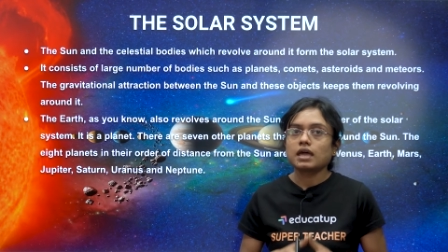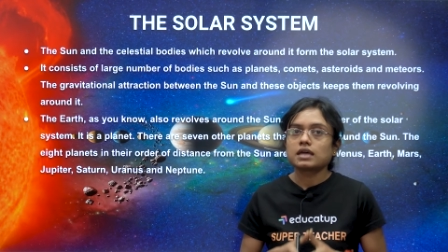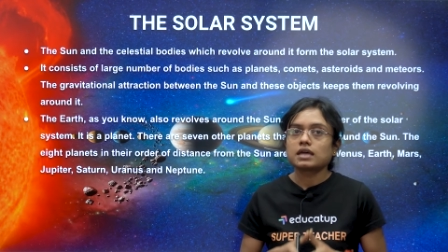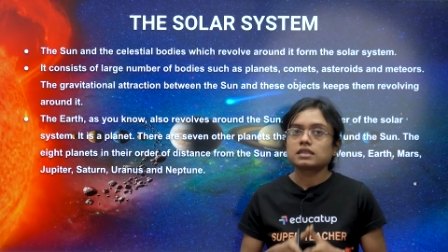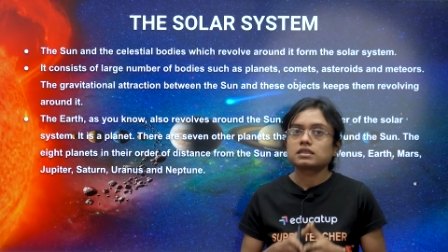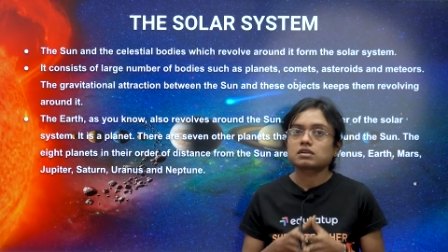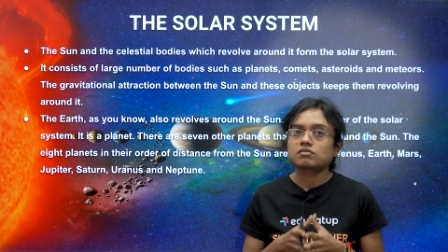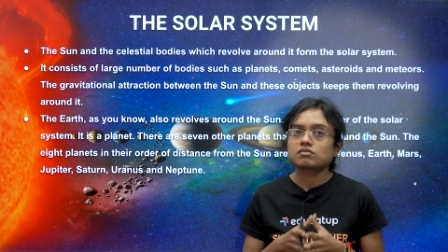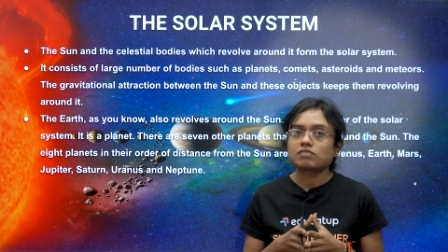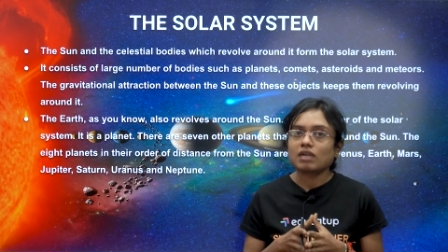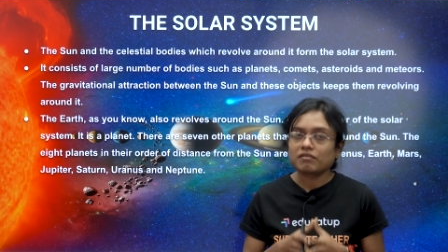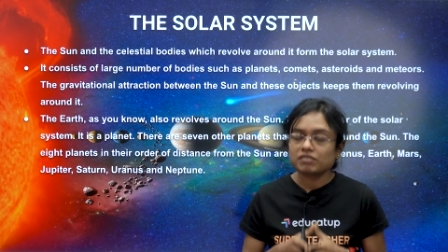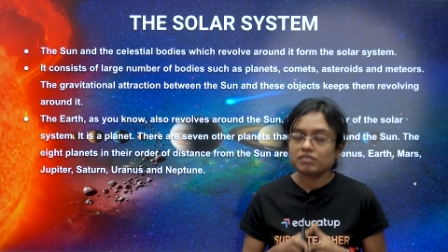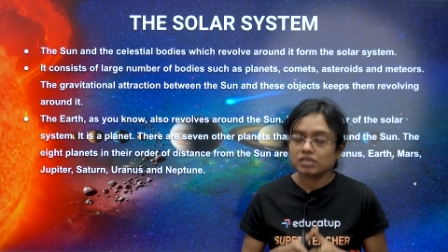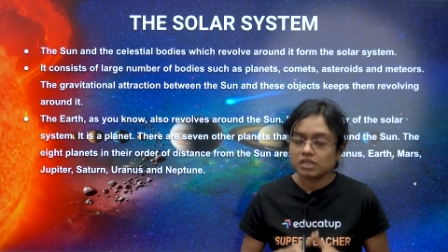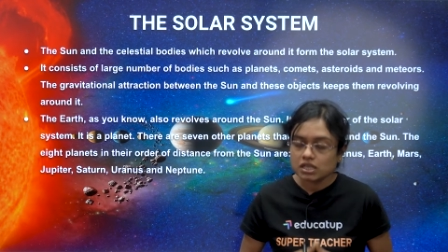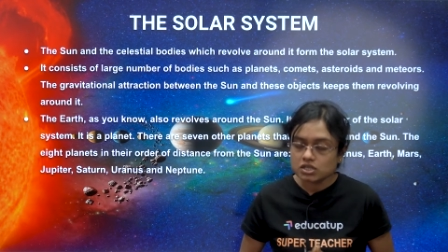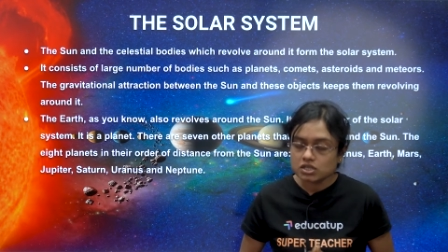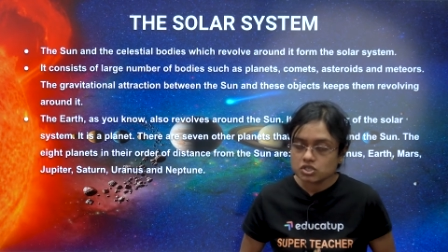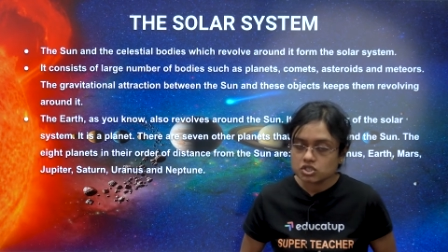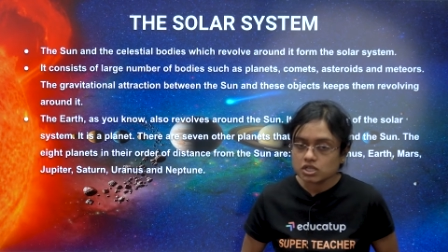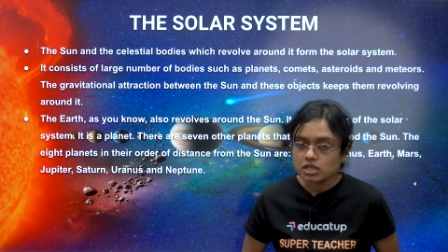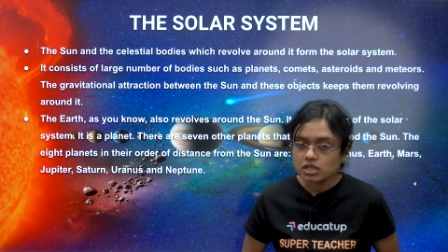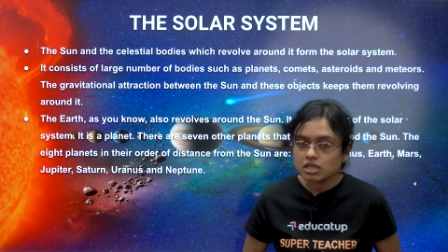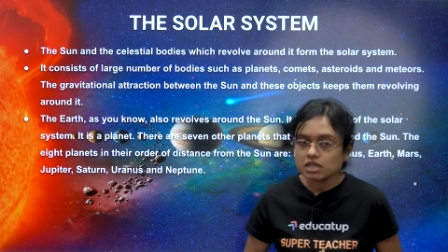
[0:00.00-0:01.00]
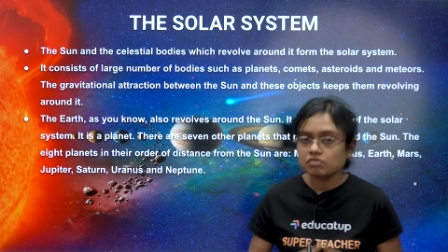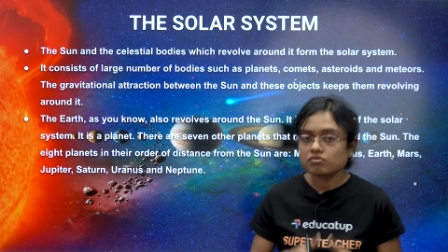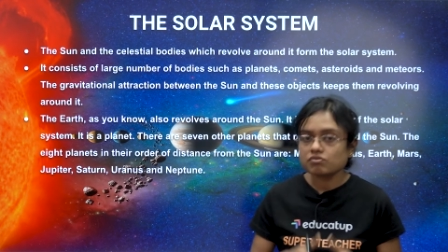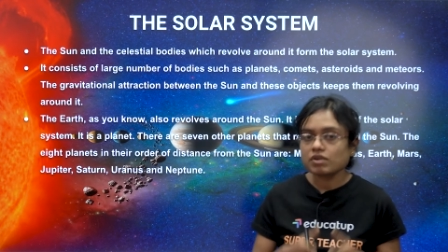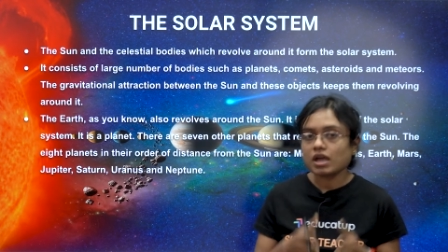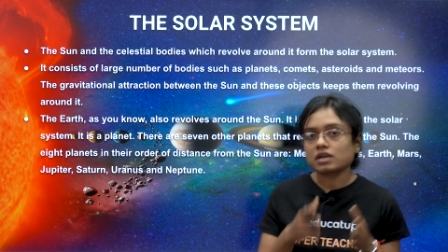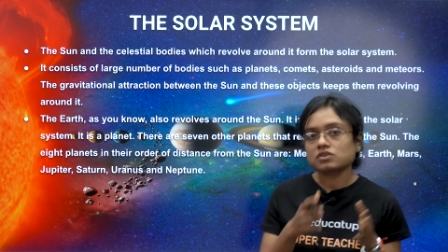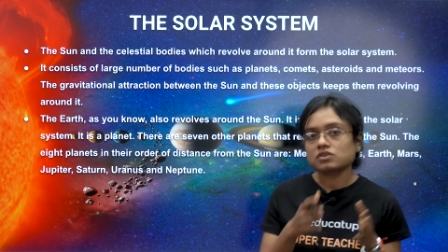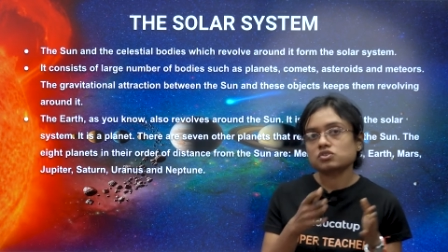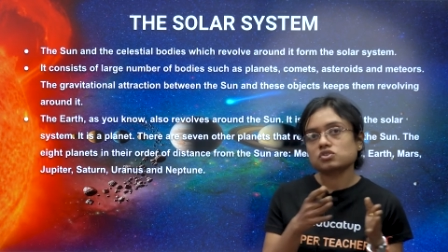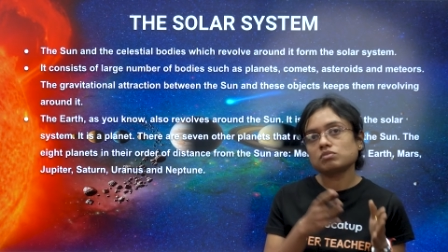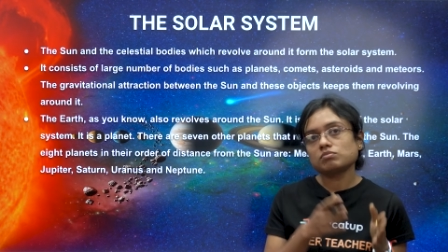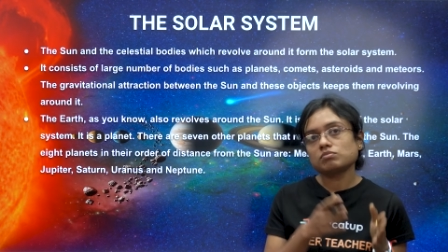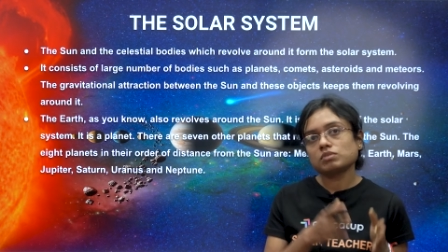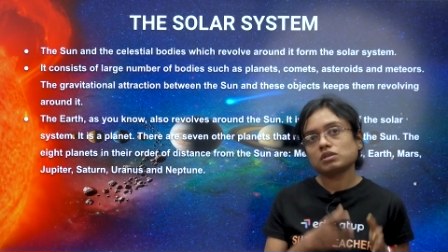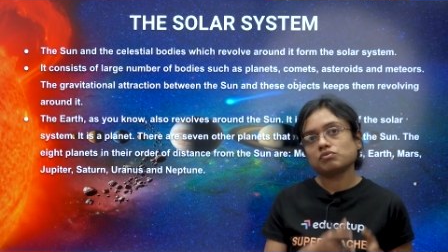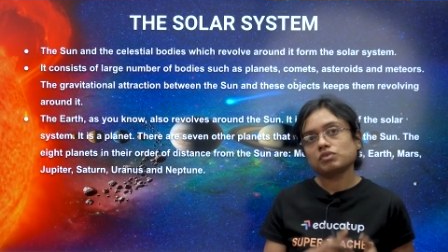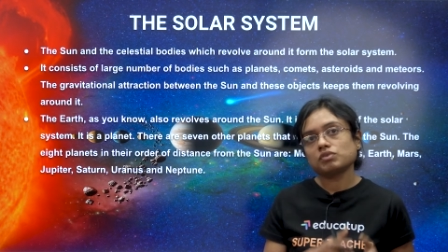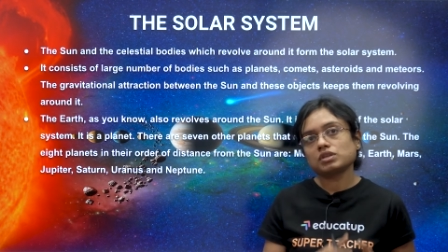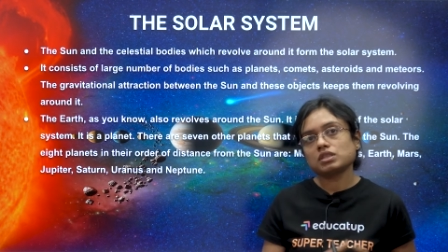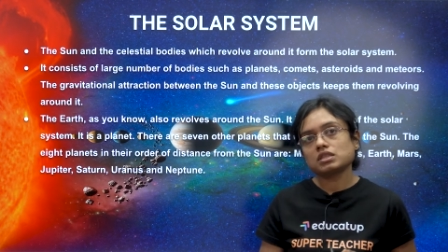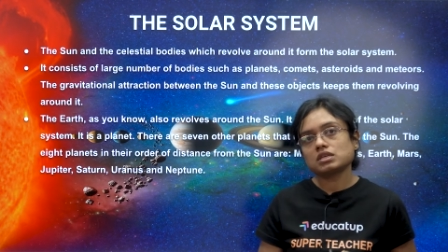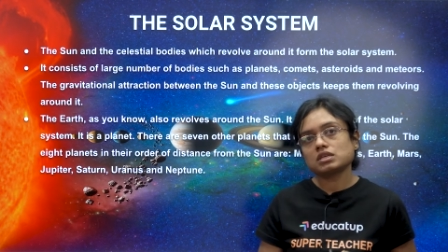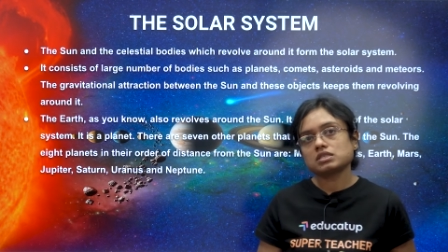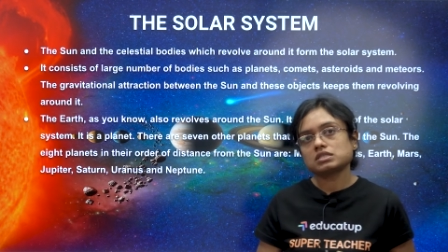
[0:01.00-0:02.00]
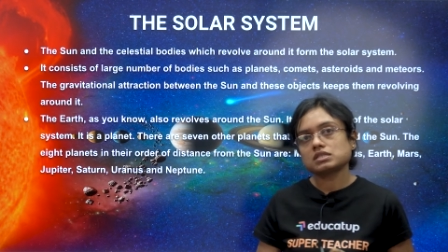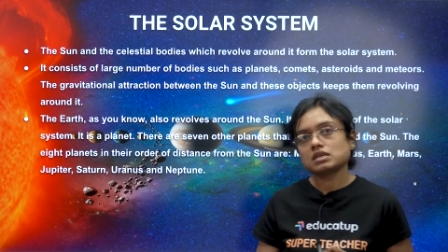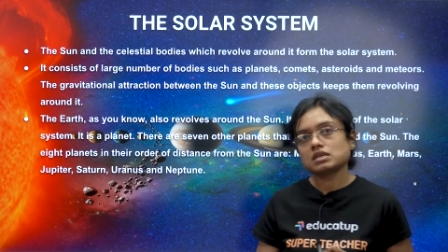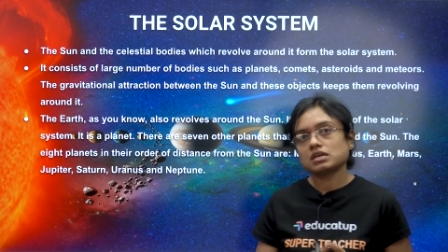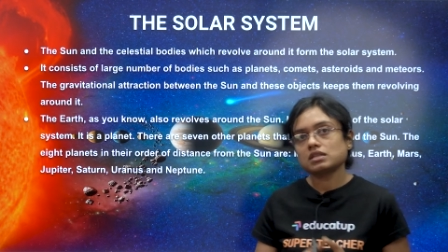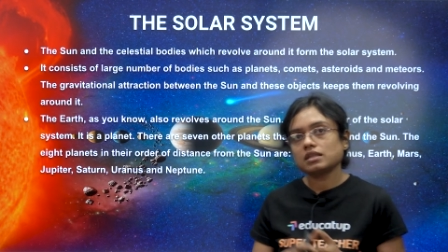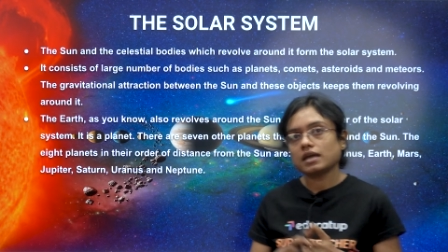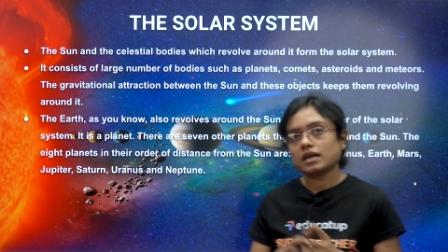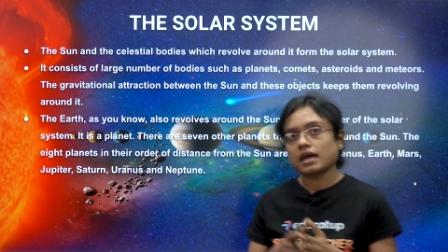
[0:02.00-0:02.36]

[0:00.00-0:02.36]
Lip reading: The gravitational attraction between the sun